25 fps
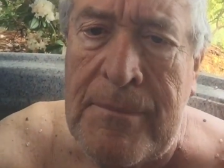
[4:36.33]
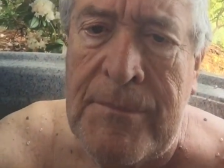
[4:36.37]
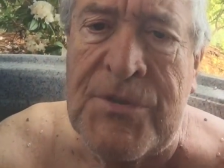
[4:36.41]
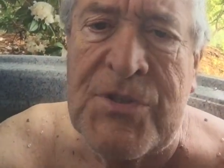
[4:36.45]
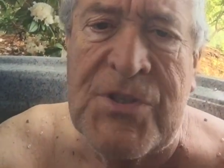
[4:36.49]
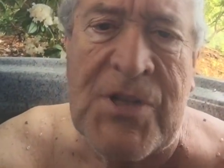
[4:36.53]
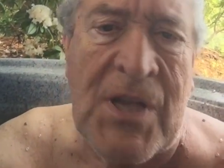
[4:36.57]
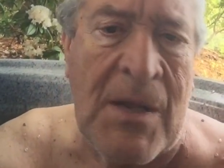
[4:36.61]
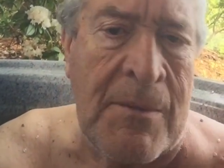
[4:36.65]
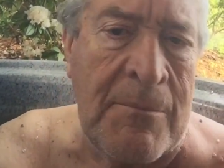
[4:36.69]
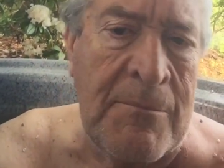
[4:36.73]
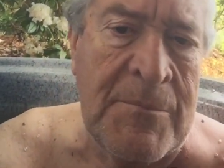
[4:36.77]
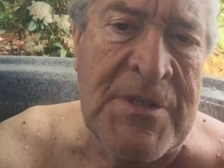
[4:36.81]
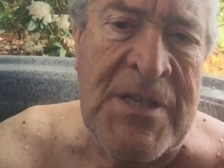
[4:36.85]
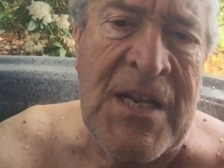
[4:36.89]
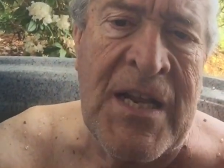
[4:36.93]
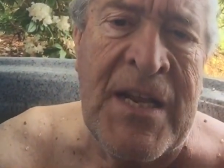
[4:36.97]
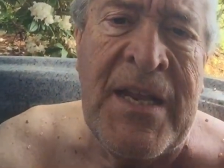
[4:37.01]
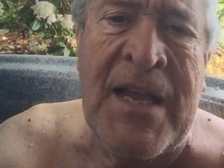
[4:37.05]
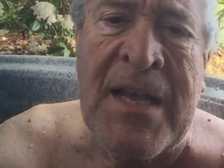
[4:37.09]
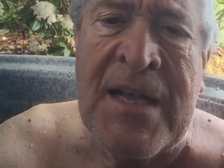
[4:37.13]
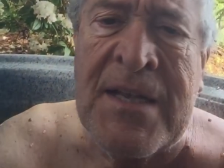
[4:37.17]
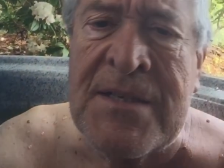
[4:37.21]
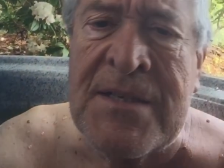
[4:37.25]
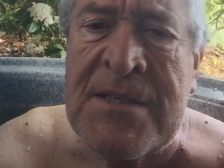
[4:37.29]
Some say
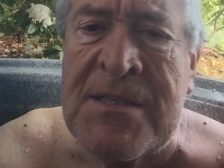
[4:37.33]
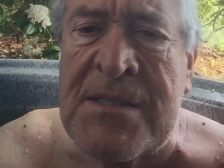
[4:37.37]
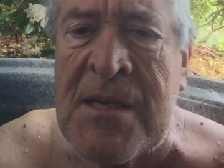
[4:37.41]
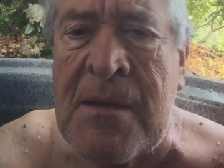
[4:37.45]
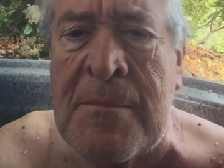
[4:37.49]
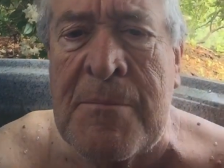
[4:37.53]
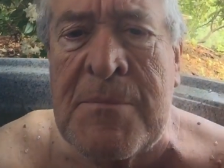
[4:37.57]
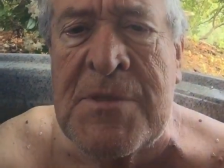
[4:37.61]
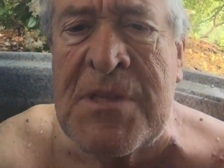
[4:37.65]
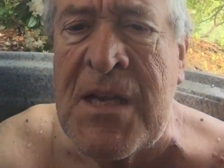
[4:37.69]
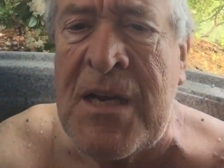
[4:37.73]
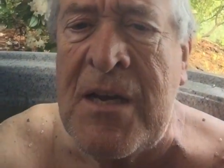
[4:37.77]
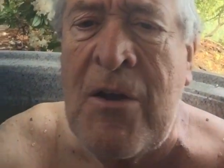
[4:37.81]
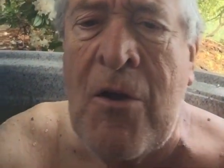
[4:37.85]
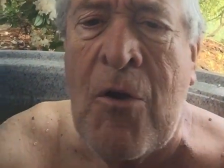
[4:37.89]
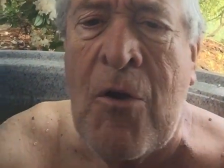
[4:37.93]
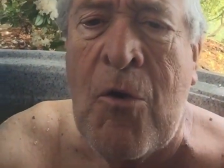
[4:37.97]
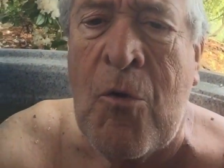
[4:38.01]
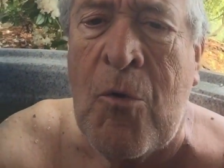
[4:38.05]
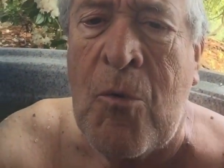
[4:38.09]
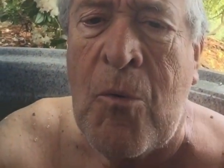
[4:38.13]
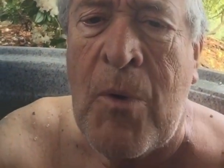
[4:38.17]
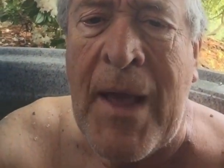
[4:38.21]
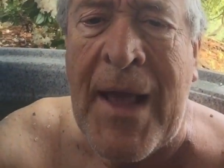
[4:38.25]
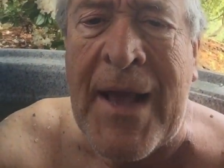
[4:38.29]
yes, some say
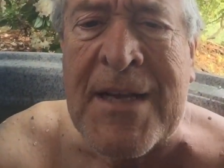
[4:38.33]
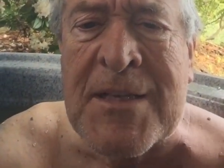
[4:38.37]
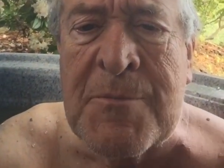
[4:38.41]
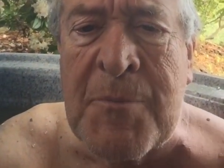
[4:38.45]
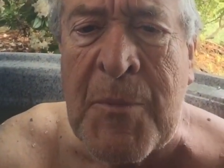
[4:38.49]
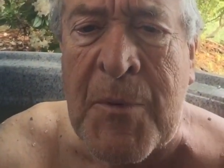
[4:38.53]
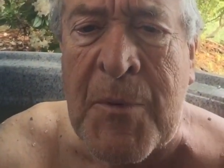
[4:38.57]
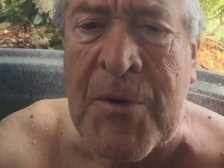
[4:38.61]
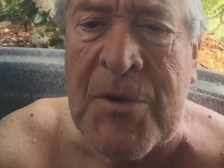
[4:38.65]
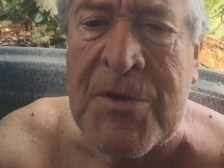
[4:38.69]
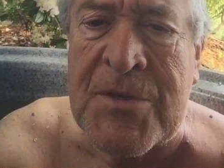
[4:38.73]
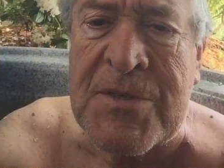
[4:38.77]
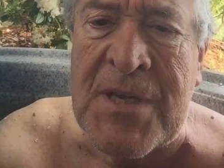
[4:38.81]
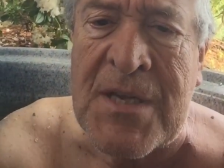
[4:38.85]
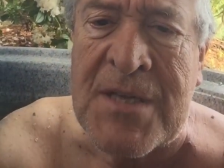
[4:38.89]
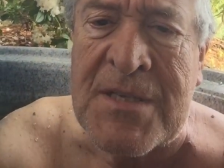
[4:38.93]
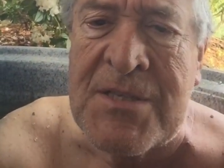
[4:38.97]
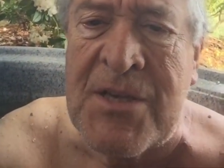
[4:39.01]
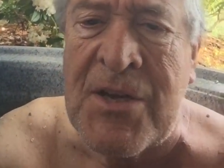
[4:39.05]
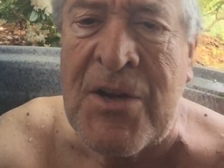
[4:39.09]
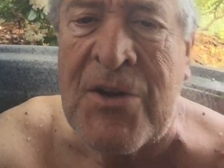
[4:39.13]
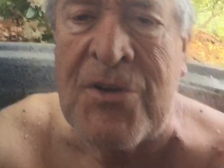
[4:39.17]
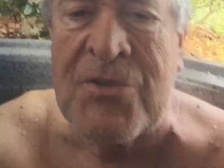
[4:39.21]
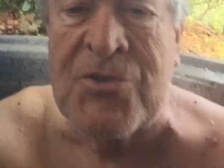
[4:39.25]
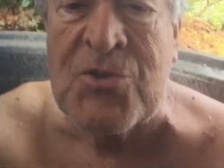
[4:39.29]
no, experts,
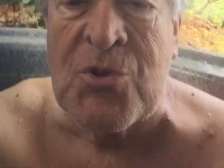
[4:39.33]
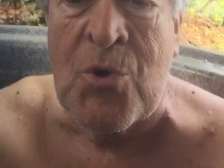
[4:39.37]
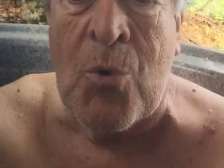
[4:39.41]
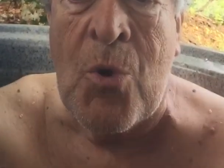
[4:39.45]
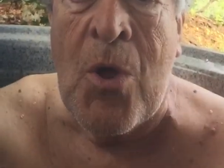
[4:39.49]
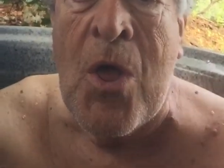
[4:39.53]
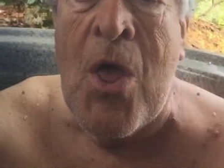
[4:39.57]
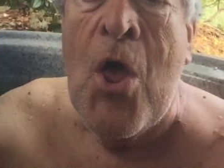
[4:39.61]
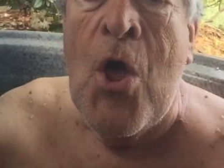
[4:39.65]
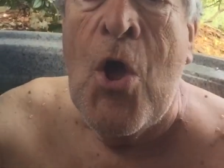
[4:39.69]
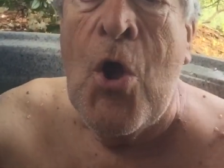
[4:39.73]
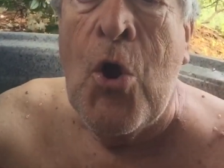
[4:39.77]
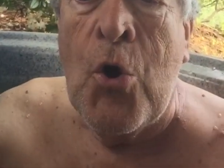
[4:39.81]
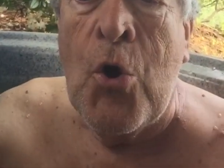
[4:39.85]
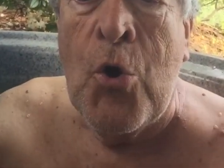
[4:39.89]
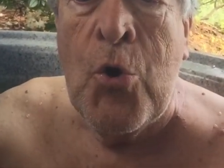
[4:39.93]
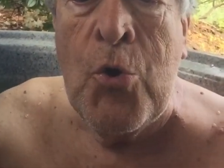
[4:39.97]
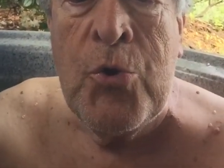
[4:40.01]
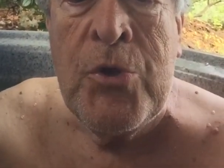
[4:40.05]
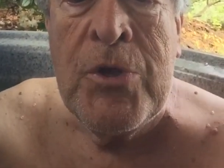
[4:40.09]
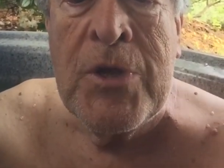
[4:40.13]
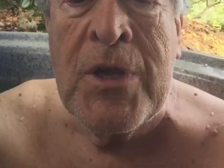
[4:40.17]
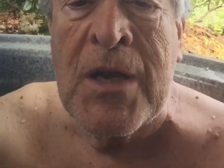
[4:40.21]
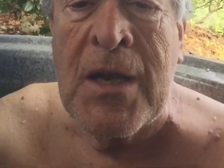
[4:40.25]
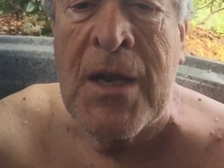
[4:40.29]
etc. So who
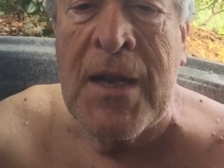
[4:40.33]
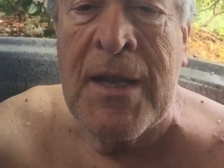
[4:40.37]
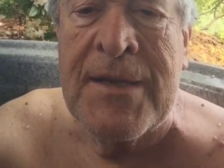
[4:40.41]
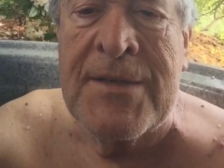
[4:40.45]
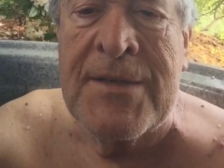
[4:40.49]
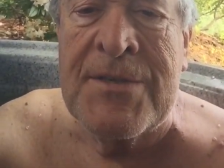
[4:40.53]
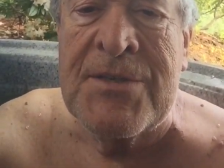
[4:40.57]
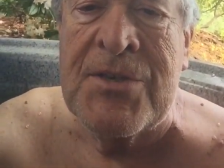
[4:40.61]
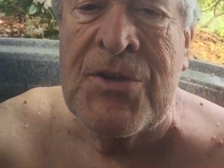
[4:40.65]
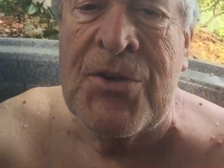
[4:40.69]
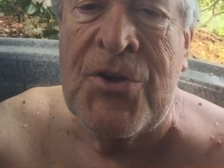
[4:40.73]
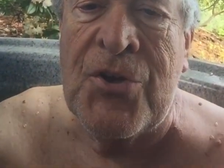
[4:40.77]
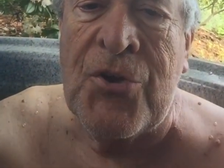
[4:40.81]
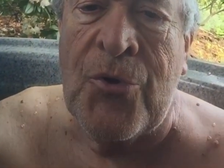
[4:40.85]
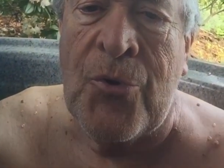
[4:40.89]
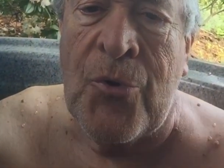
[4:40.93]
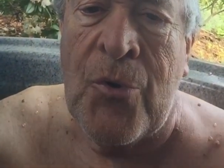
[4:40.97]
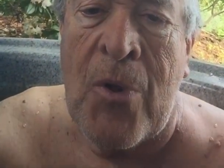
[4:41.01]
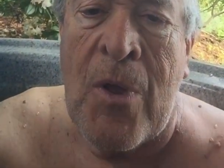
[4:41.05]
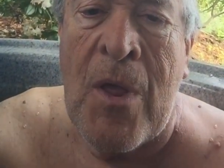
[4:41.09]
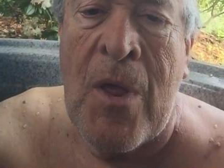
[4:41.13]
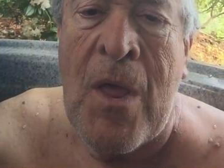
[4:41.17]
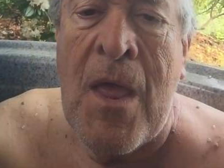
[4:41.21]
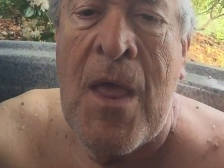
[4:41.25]
are you going to listen to?